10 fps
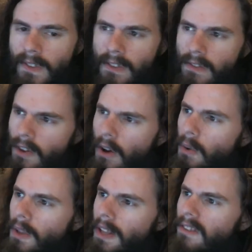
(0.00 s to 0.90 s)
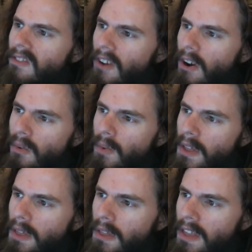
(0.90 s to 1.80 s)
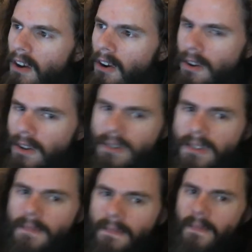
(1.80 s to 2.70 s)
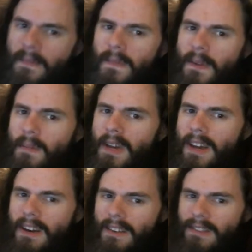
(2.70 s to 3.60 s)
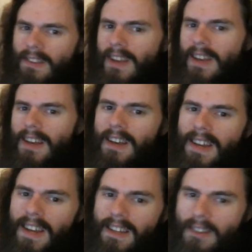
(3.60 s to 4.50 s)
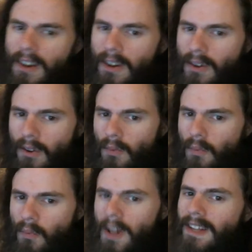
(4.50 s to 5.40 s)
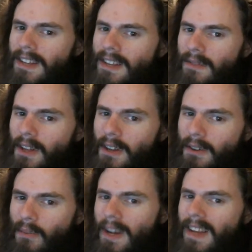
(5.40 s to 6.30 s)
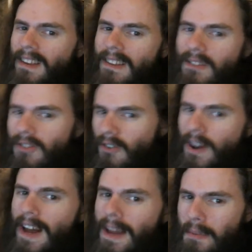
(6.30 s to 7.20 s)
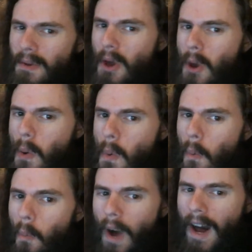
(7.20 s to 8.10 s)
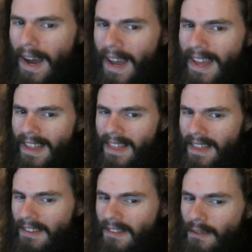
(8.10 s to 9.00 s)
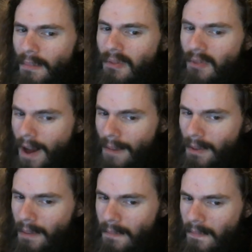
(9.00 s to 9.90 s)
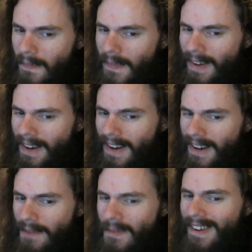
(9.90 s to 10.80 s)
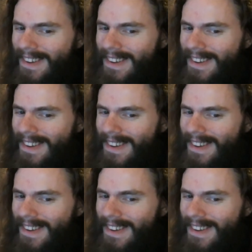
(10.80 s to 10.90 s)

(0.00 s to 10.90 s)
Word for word: so let's start with the article because it's a relatively good way to describe why this is a problem. Um,